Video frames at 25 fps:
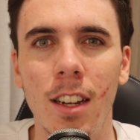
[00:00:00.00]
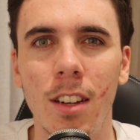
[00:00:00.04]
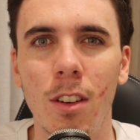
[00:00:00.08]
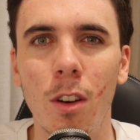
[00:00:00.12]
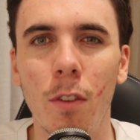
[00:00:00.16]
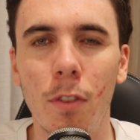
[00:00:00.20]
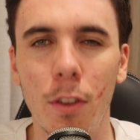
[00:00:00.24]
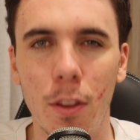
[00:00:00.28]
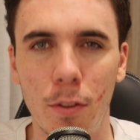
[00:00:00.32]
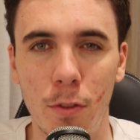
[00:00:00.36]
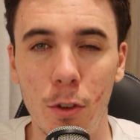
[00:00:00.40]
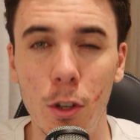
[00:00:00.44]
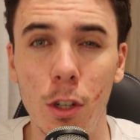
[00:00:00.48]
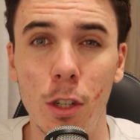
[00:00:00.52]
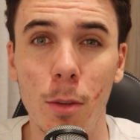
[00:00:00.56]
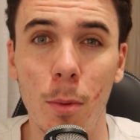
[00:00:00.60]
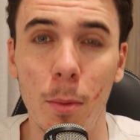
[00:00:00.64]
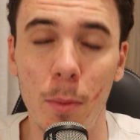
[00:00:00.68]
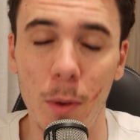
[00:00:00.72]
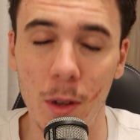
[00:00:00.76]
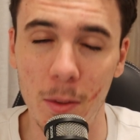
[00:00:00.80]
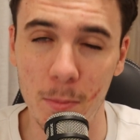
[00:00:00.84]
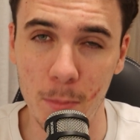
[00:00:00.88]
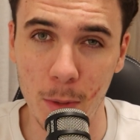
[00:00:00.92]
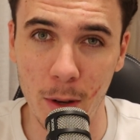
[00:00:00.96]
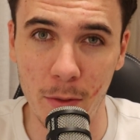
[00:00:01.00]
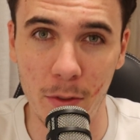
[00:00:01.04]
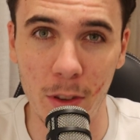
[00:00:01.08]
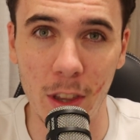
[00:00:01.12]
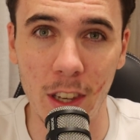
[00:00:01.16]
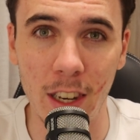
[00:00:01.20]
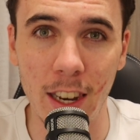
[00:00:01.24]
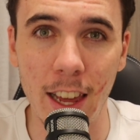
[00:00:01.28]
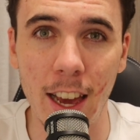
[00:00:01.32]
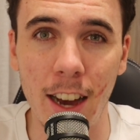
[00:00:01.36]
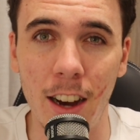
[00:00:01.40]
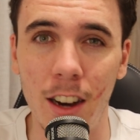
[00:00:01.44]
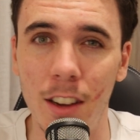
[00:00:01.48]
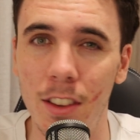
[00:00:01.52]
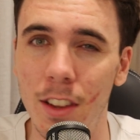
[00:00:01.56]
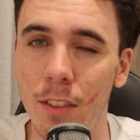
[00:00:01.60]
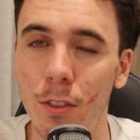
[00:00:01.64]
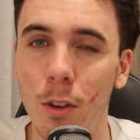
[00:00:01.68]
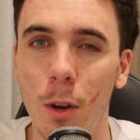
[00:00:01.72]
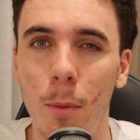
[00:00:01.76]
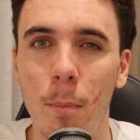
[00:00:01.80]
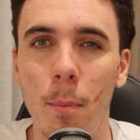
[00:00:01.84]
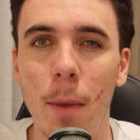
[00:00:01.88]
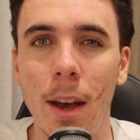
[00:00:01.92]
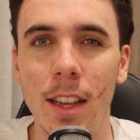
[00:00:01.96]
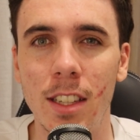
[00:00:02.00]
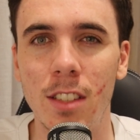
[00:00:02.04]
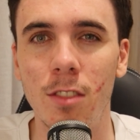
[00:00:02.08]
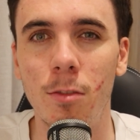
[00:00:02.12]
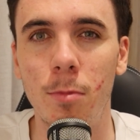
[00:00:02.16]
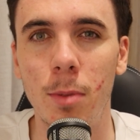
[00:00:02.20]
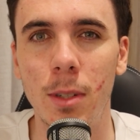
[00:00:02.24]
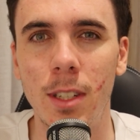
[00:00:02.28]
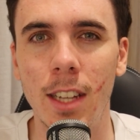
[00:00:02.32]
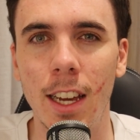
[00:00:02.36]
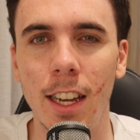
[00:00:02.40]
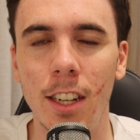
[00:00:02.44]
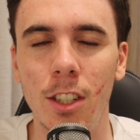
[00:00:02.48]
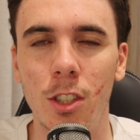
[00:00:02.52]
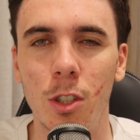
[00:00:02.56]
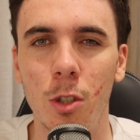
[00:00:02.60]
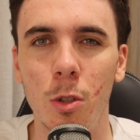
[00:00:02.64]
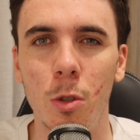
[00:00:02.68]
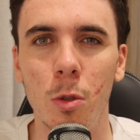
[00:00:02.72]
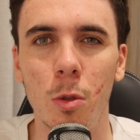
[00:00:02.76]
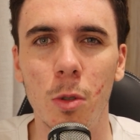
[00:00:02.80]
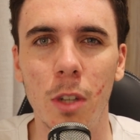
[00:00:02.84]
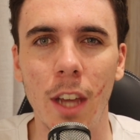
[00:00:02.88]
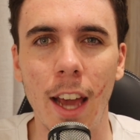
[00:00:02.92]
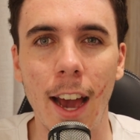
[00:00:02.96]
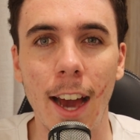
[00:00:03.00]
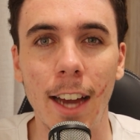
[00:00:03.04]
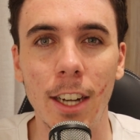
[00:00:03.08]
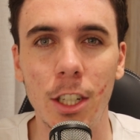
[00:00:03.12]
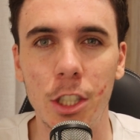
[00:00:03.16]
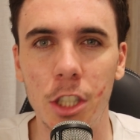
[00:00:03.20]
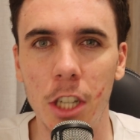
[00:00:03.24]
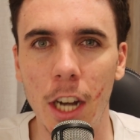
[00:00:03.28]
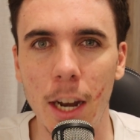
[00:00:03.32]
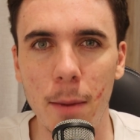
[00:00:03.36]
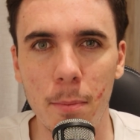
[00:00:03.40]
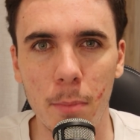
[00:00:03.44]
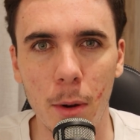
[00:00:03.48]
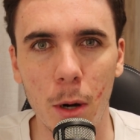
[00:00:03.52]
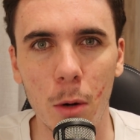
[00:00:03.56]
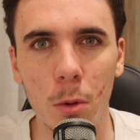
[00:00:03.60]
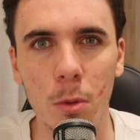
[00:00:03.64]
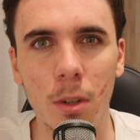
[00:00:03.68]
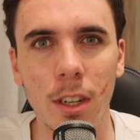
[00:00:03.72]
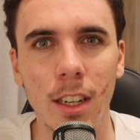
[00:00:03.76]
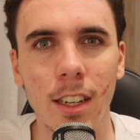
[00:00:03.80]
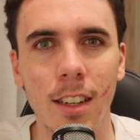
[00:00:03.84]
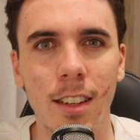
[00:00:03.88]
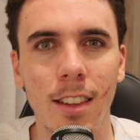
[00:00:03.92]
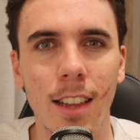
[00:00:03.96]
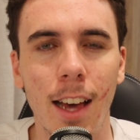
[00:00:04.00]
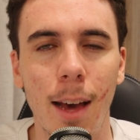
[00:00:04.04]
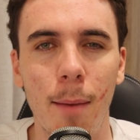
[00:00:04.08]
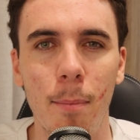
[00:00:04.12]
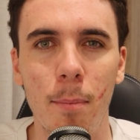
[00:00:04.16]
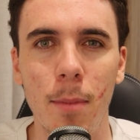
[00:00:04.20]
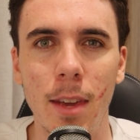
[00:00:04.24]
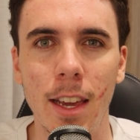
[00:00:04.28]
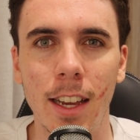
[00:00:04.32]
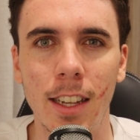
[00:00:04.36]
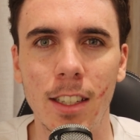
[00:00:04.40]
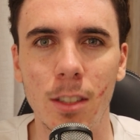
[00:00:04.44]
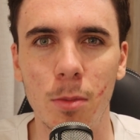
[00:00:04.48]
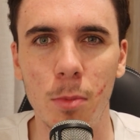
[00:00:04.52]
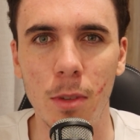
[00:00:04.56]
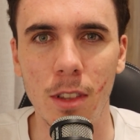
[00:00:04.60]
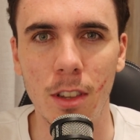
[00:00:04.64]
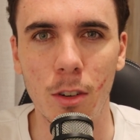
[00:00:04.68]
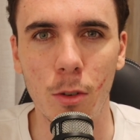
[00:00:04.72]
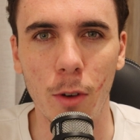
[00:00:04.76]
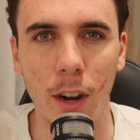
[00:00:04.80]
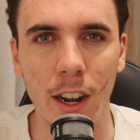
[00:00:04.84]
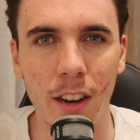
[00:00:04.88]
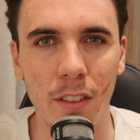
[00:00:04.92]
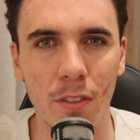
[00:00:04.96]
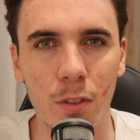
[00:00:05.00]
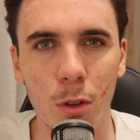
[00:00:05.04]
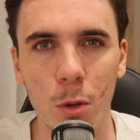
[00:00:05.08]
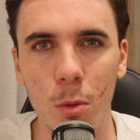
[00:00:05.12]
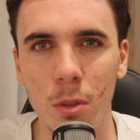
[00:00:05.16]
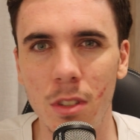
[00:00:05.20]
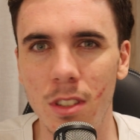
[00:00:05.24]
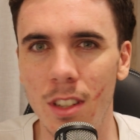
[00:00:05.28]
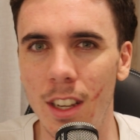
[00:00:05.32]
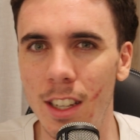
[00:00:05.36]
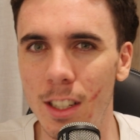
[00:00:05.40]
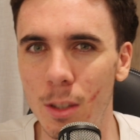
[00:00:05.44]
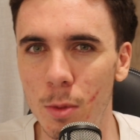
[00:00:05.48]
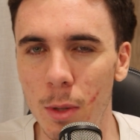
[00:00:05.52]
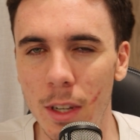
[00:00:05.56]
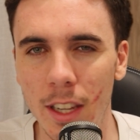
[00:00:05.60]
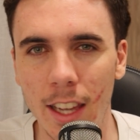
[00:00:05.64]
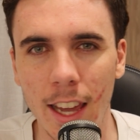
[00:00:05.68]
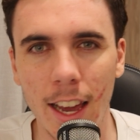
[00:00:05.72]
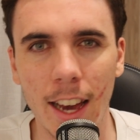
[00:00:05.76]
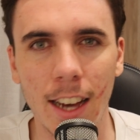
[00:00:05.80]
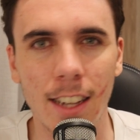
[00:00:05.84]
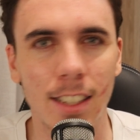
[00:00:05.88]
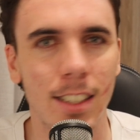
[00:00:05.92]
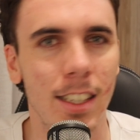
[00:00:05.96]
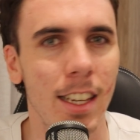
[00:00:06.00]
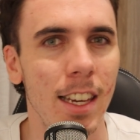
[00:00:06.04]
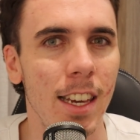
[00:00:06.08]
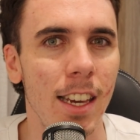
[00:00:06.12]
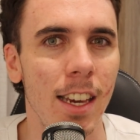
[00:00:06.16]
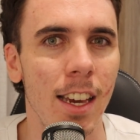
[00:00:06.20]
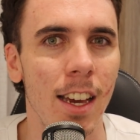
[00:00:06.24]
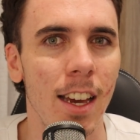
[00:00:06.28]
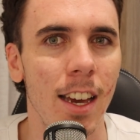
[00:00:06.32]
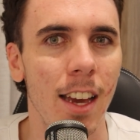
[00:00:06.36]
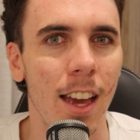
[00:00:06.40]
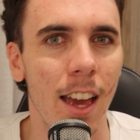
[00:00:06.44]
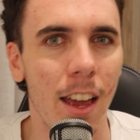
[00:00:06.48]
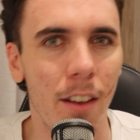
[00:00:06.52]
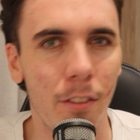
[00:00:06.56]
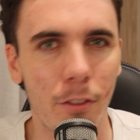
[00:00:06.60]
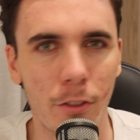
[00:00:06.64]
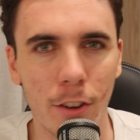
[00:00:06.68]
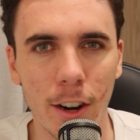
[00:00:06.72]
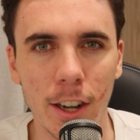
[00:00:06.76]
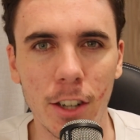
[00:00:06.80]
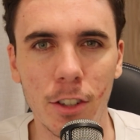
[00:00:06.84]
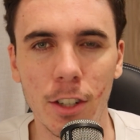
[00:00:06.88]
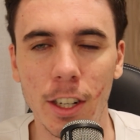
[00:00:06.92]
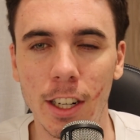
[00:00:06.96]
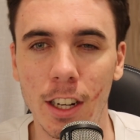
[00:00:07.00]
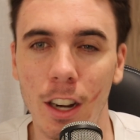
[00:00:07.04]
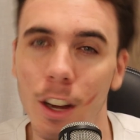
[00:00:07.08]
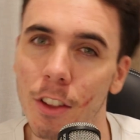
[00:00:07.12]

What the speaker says: Not for the future, but for the now. They've got massive potential. You add Shea Bolton into that mix with great forwards like Switkowski and Frederick.